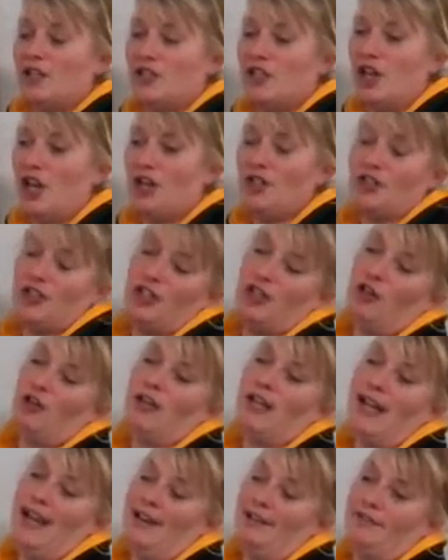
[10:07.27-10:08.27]
turn to your
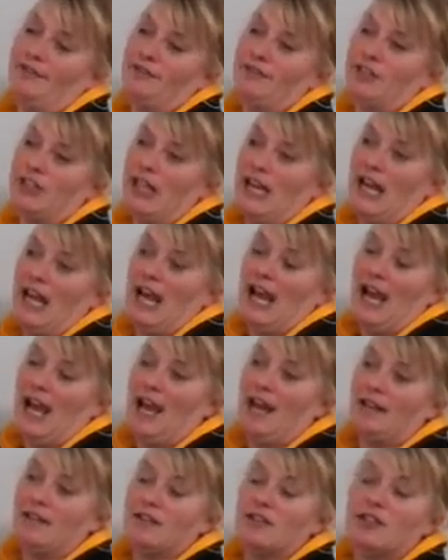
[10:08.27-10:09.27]
left
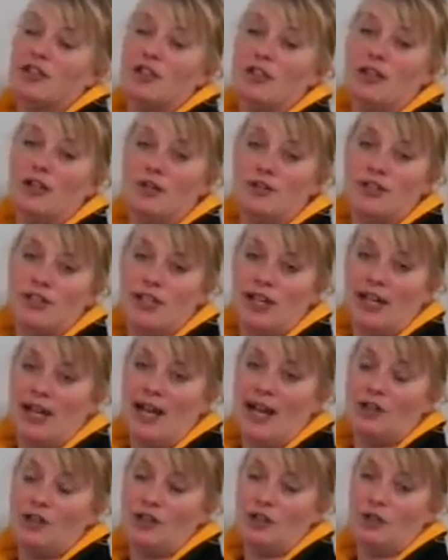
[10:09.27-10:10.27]
and salute it
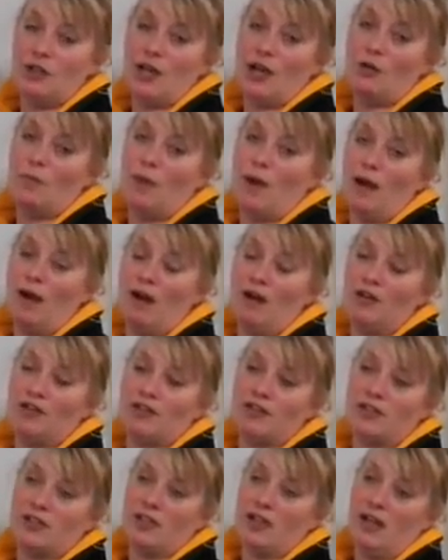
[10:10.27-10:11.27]
as you go
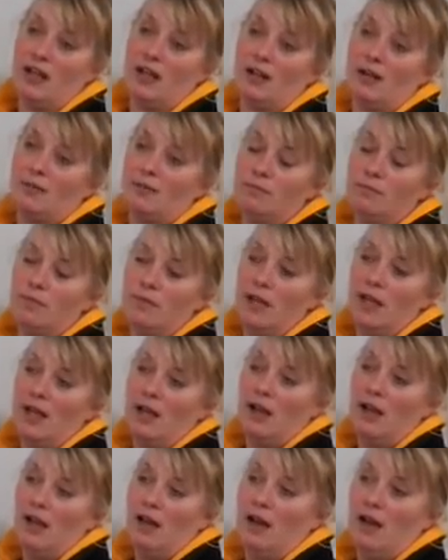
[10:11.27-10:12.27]
past. Um,
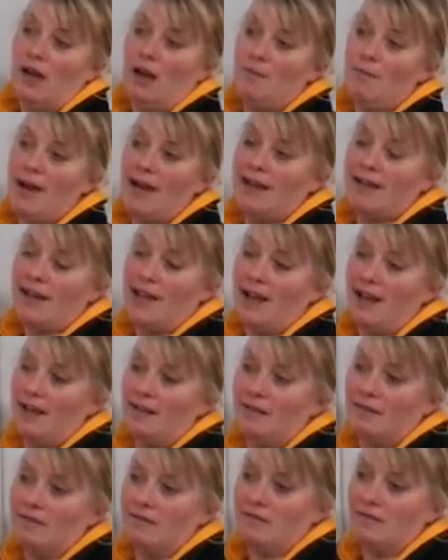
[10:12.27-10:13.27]
I make that
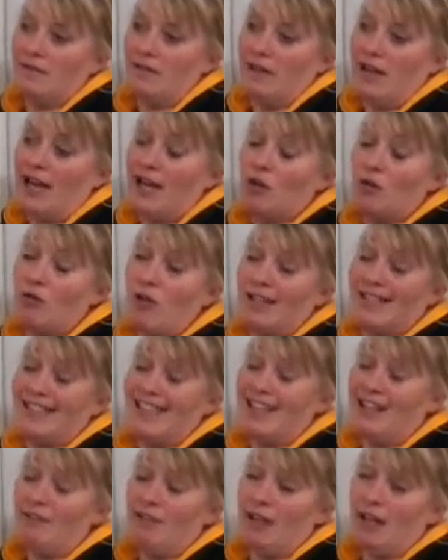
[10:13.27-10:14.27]
a
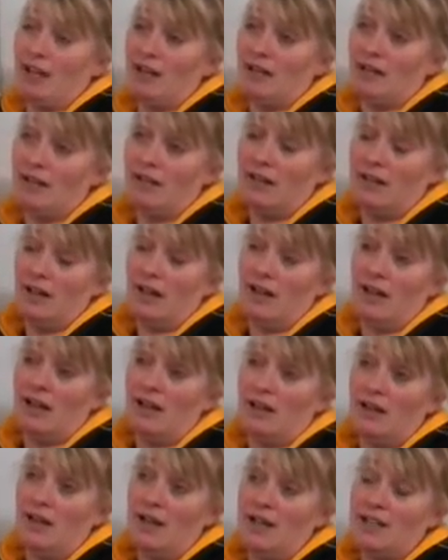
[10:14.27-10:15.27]
criteria
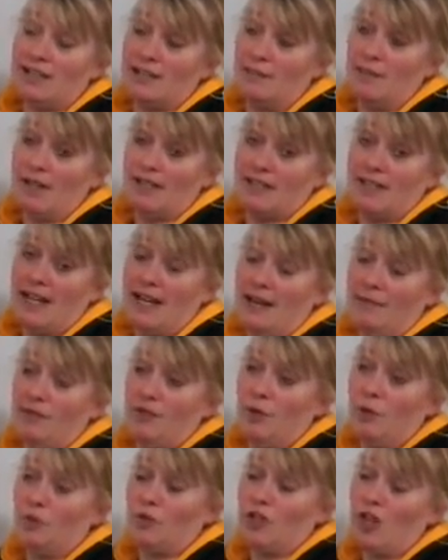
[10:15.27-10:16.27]
uh, as a must have.
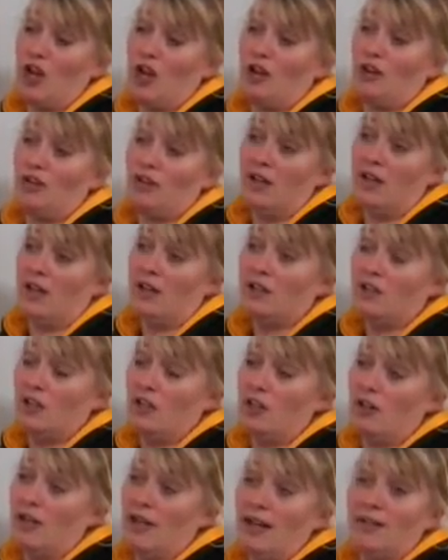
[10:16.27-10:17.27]
You all turn to
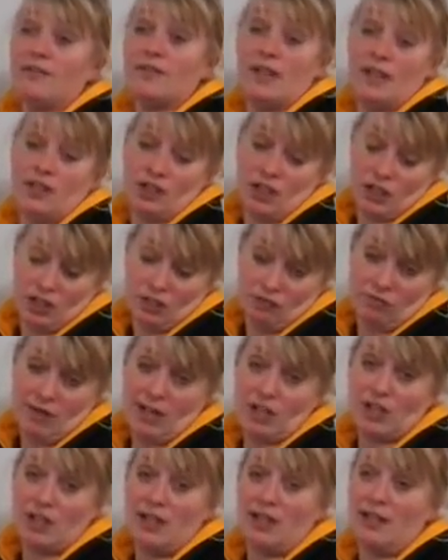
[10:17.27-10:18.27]
your left and just
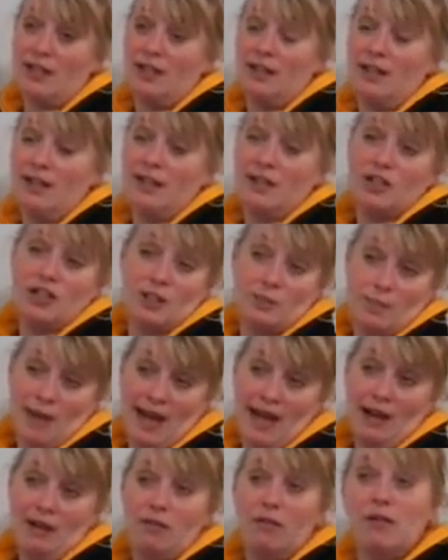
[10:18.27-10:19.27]
gradually just
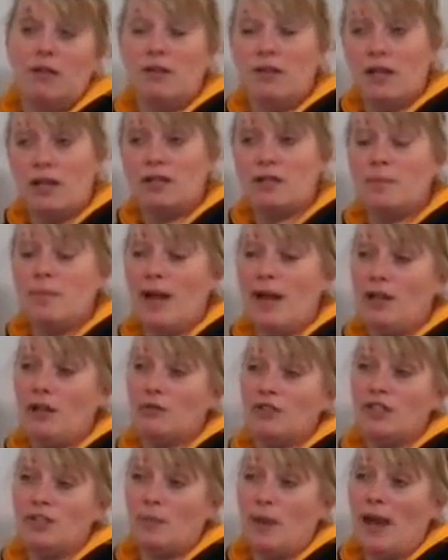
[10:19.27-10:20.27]
bow and pay your
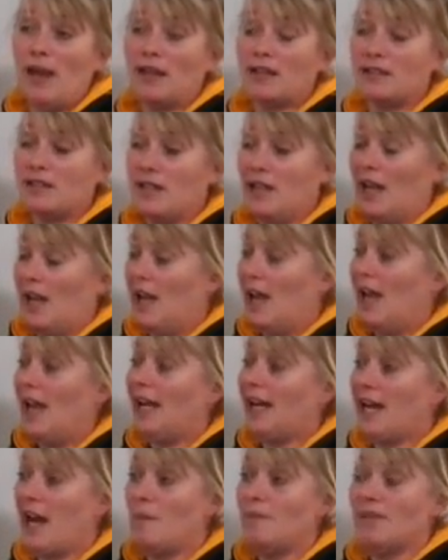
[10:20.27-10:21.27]
respects.
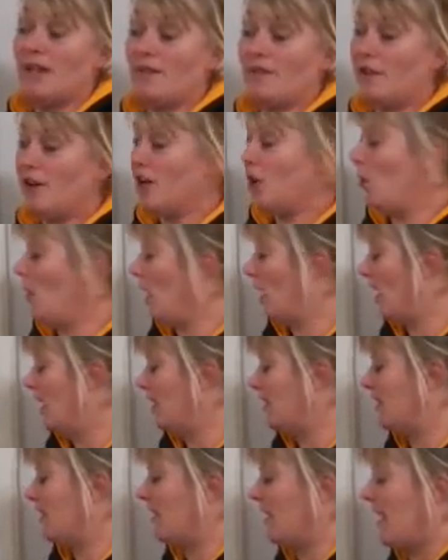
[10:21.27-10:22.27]
It comes up very quickly
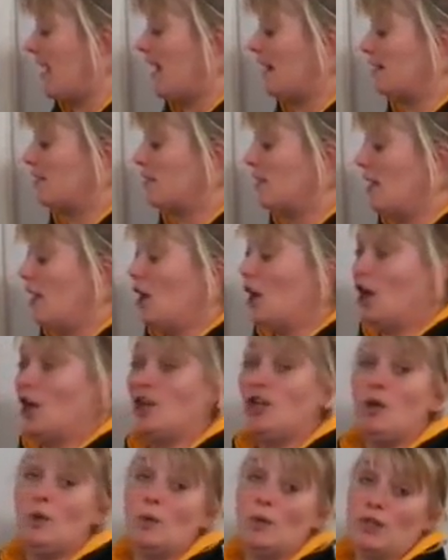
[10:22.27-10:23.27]
to the end and
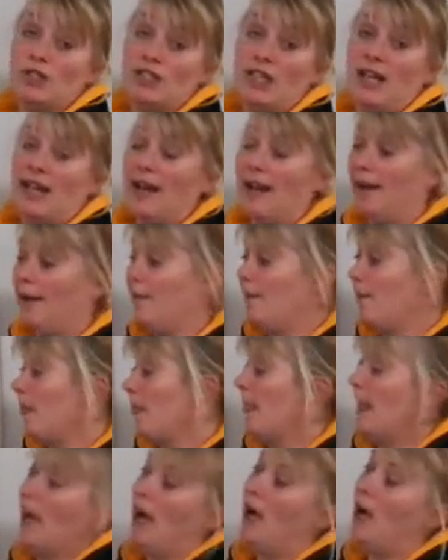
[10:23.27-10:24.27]
you will see it.
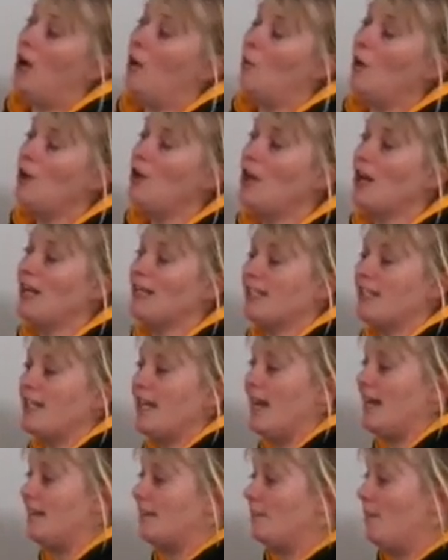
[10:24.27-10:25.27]
Uh, when you get to the
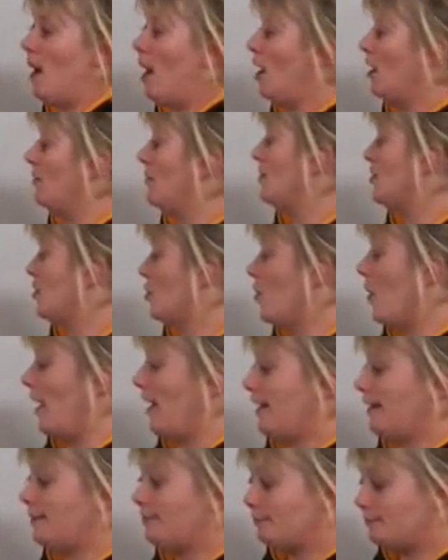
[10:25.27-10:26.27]
end at Parliament
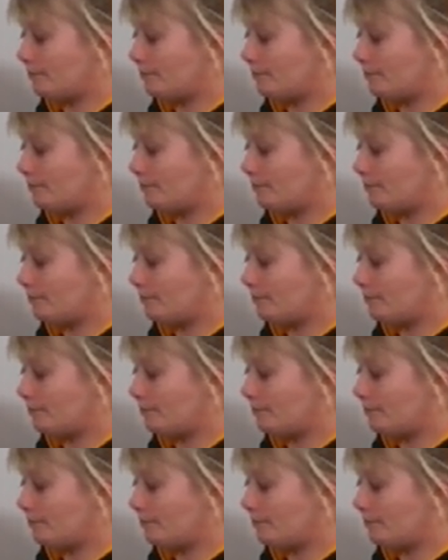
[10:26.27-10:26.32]
Square,